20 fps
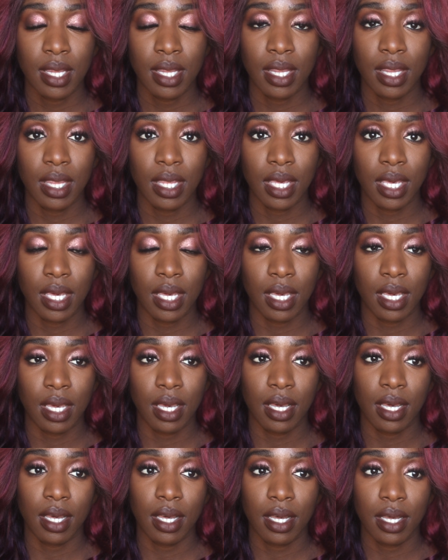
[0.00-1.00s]

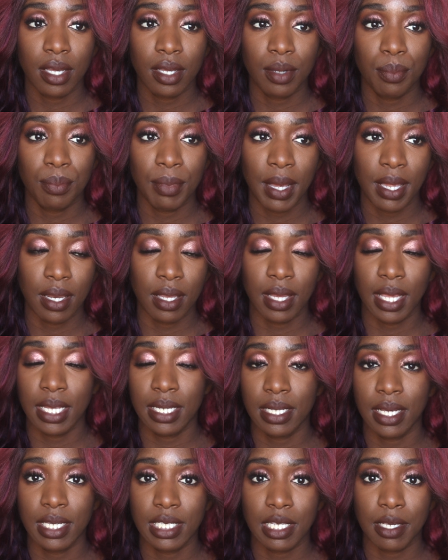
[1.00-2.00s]
the Mandalay
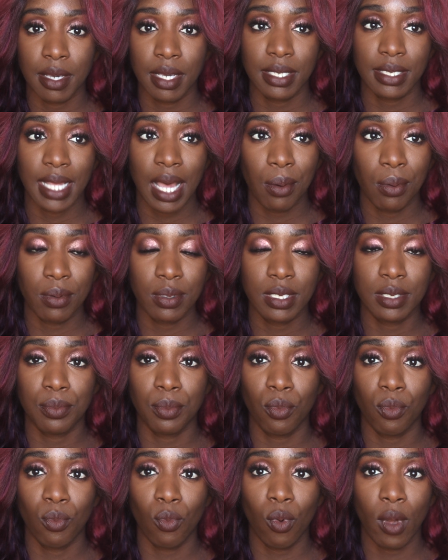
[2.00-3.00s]
Dusk, because that one's
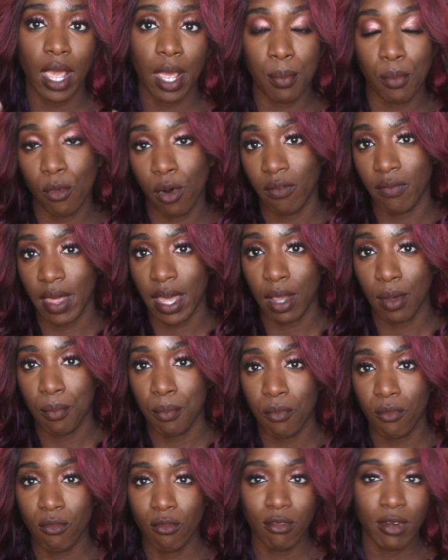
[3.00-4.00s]
way more like a
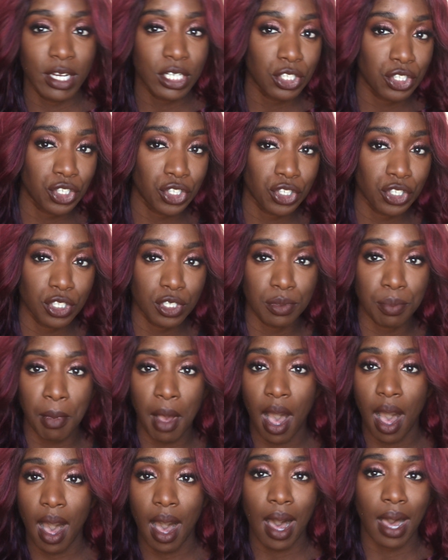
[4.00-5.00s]
rich
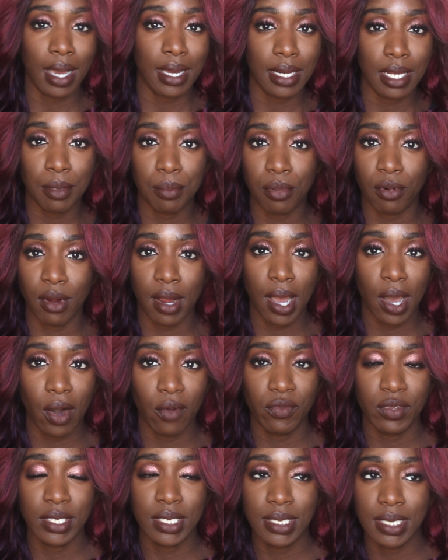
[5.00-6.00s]
mahogany
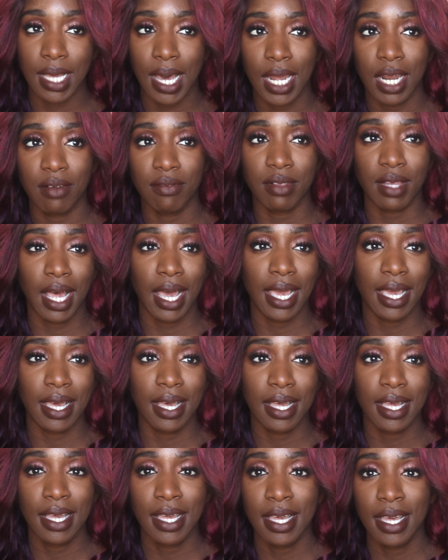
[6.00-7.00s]
brown. This is kind of
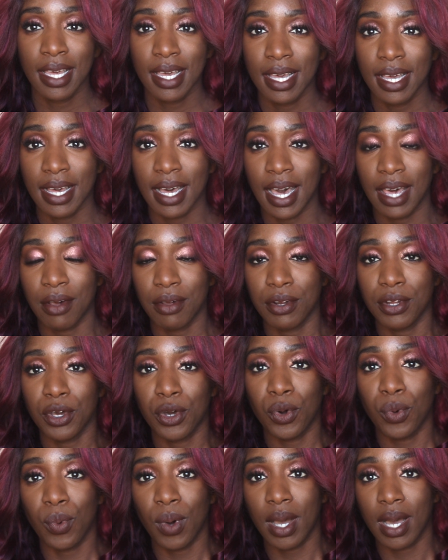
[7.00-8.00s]
like, I don't
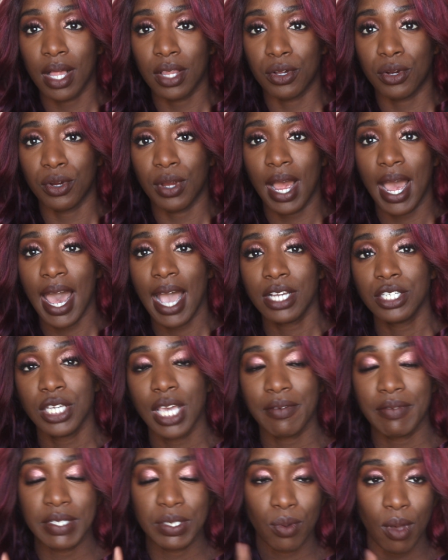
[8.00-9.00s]
know what color. I actually
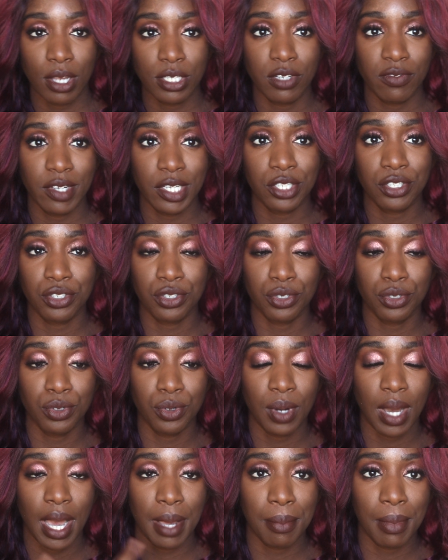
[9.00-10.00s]
have a swatch of it
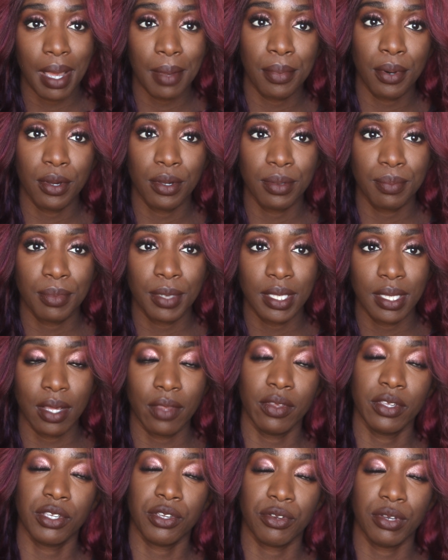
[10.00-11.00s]
too. I might put that on
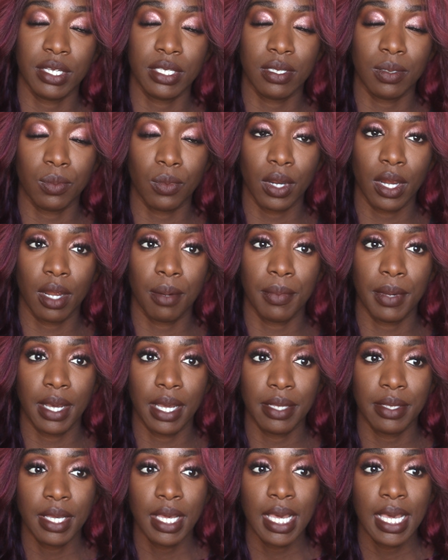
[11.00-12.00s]
the screen somewhere,
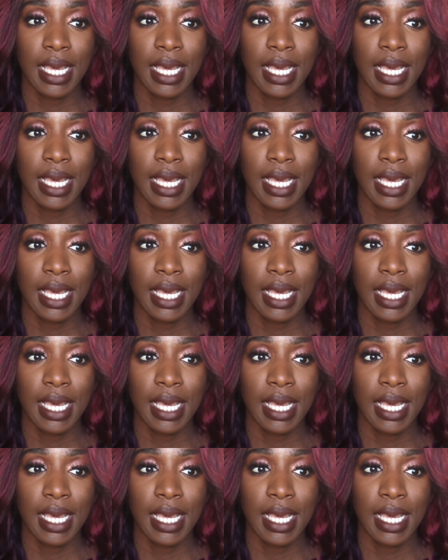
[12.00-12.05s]
but